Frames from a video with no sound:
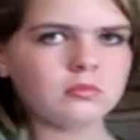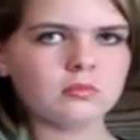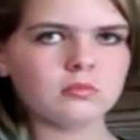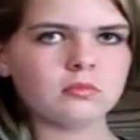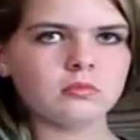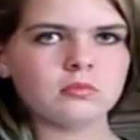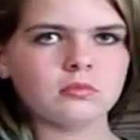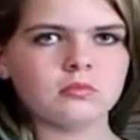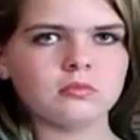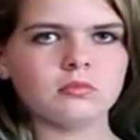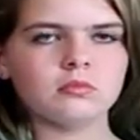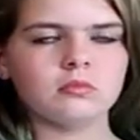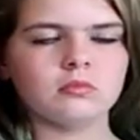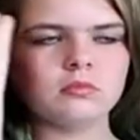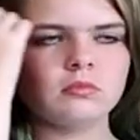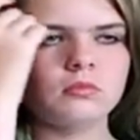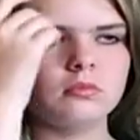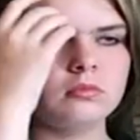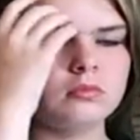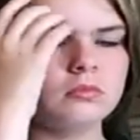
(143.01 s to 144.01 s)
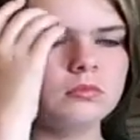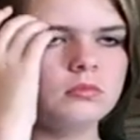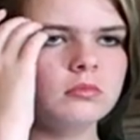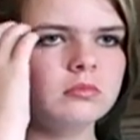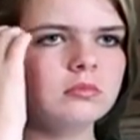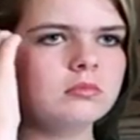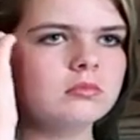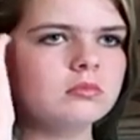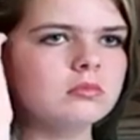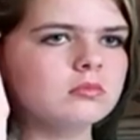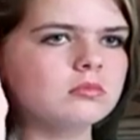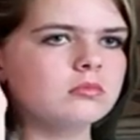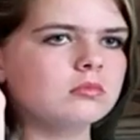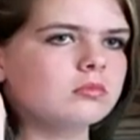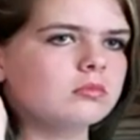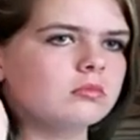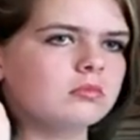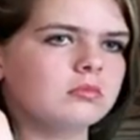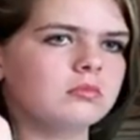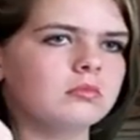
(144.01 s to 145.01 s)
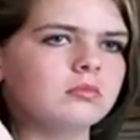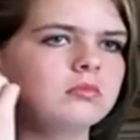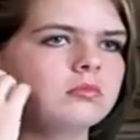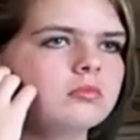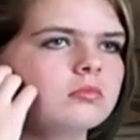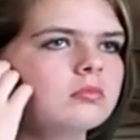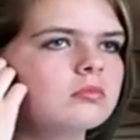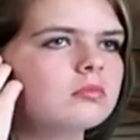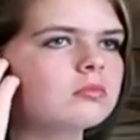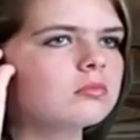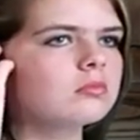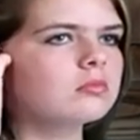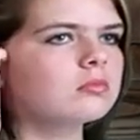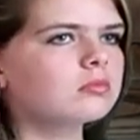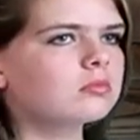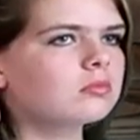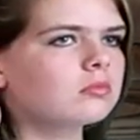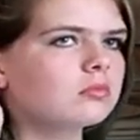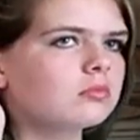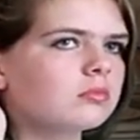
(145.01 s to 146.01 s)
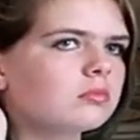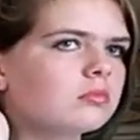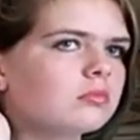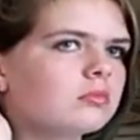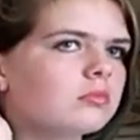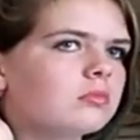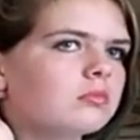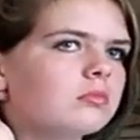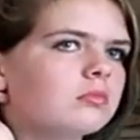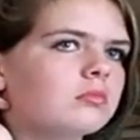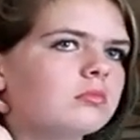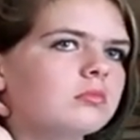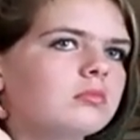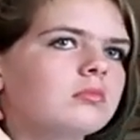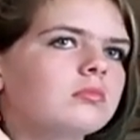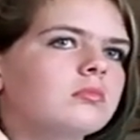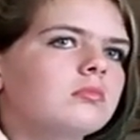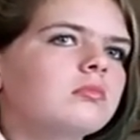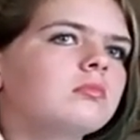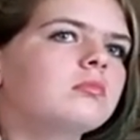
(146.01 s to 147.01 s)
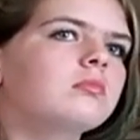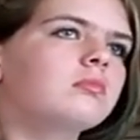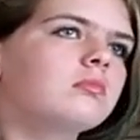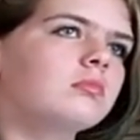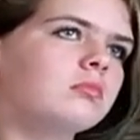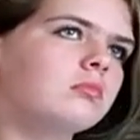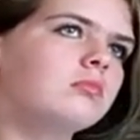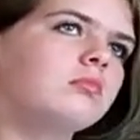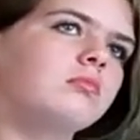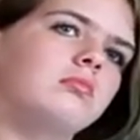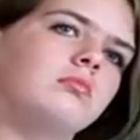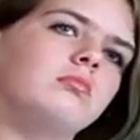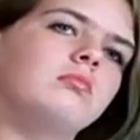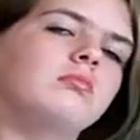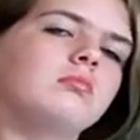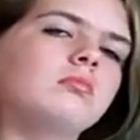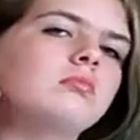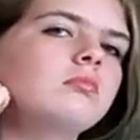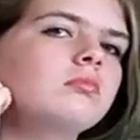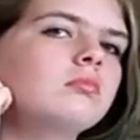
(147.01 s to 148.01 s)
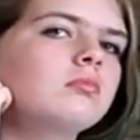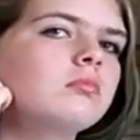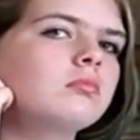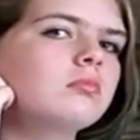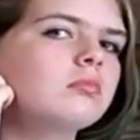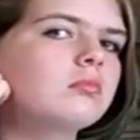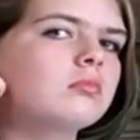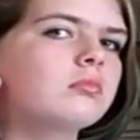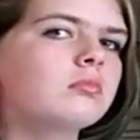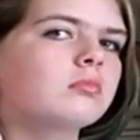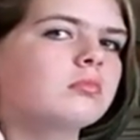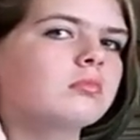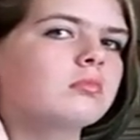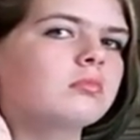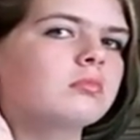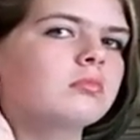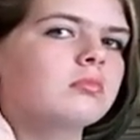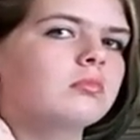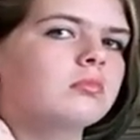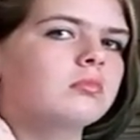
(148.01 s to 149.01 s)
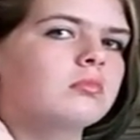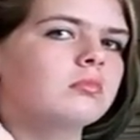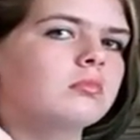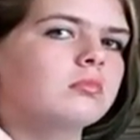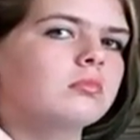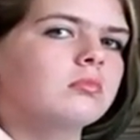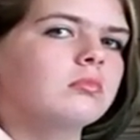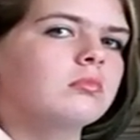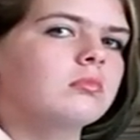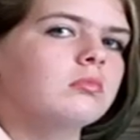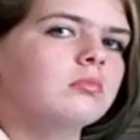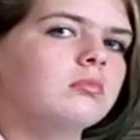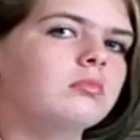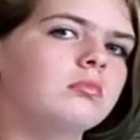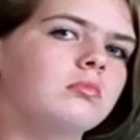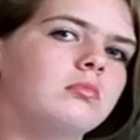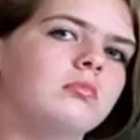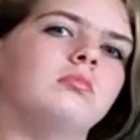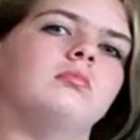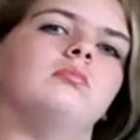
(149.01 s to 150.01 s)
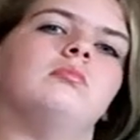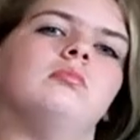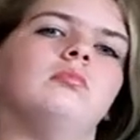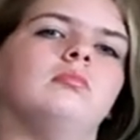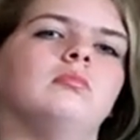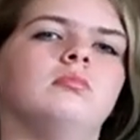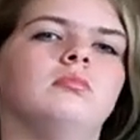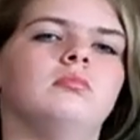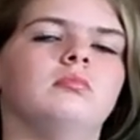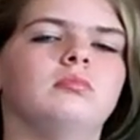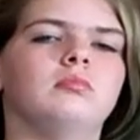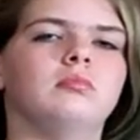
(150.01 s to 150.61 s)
[no speech]